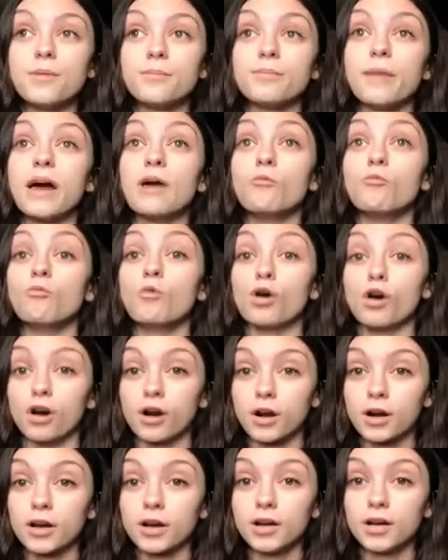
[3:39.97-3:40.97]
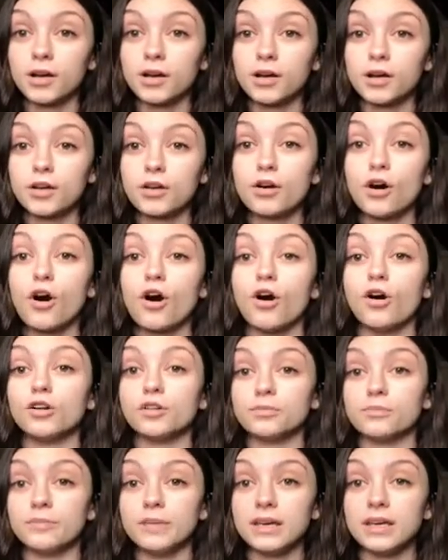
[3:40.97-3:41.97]
My work
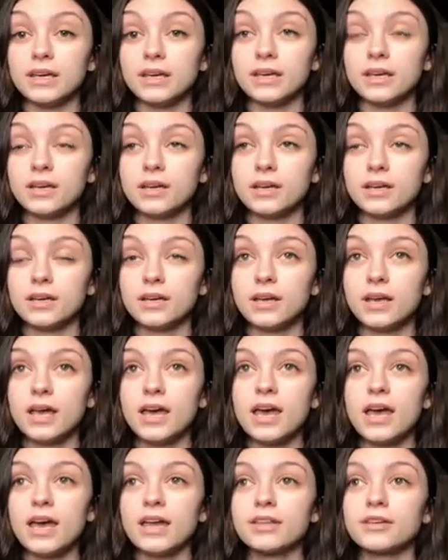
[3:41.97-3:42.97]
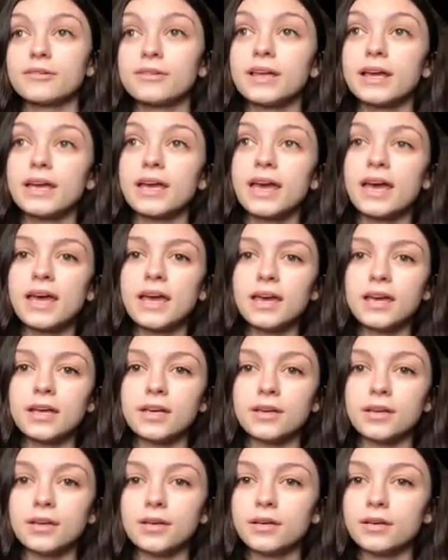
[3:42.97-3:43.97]
called me, and they were like,
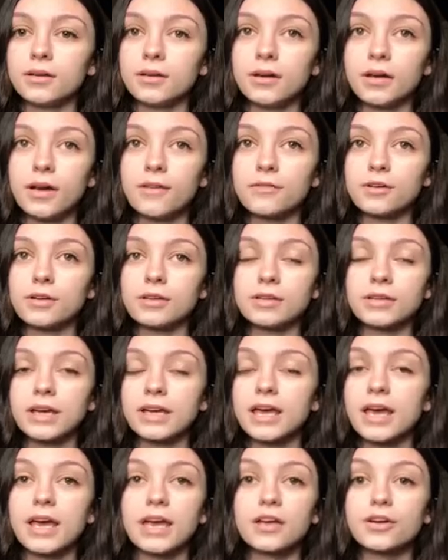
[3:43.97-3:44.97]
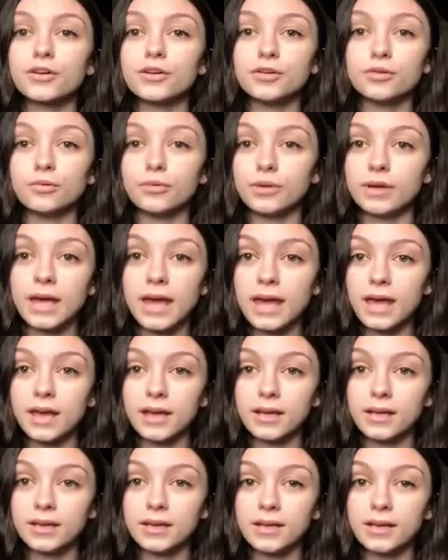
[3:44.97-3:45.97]
hey, hey, are you
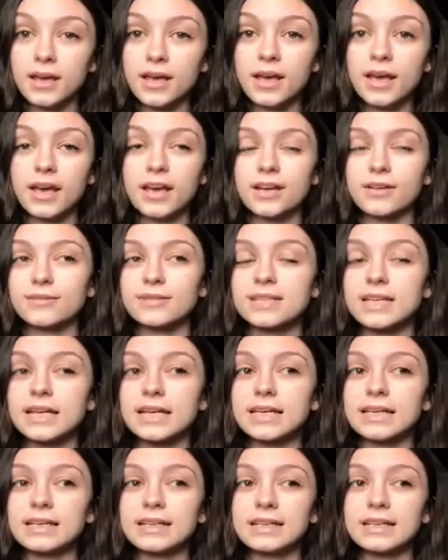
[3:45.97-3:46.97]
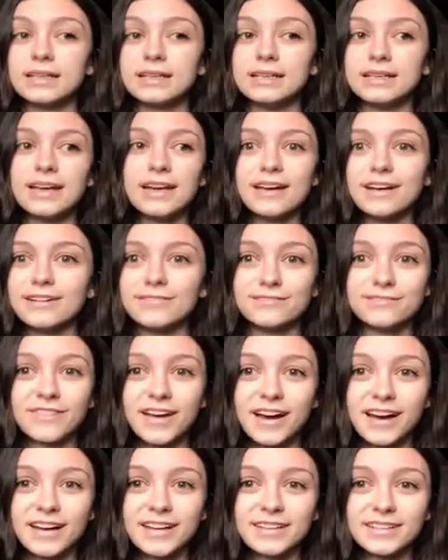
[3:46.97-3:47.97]
okay? And I was like, yeah, I'm
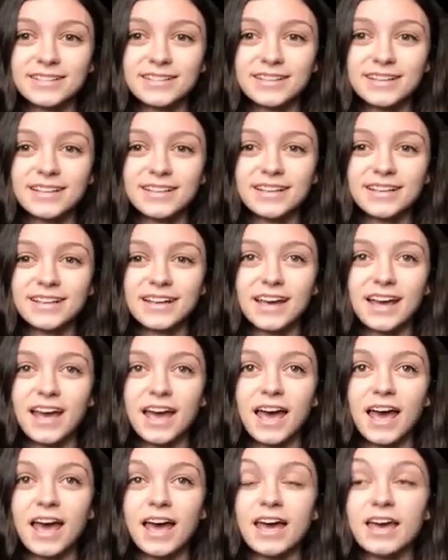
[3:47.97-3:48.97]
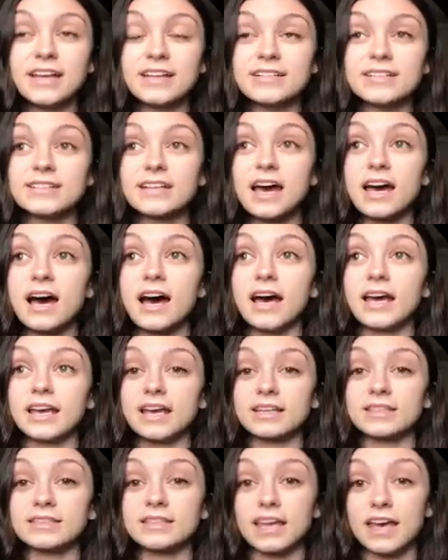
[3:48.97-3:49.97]
fine. And I
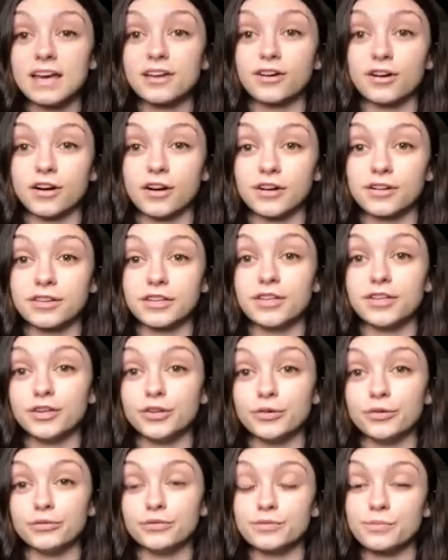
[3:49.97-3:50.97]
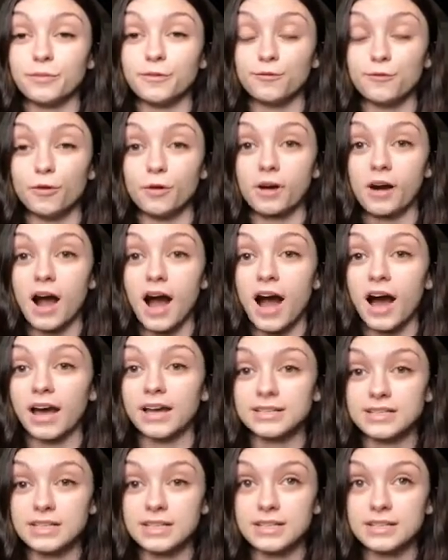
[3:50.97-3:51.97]
guess they had heard the news before
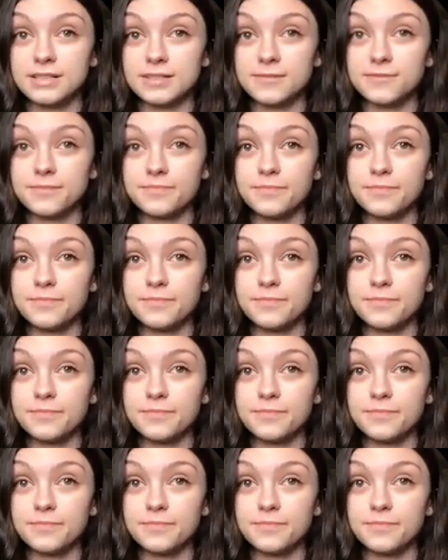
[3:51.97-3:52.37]
I did.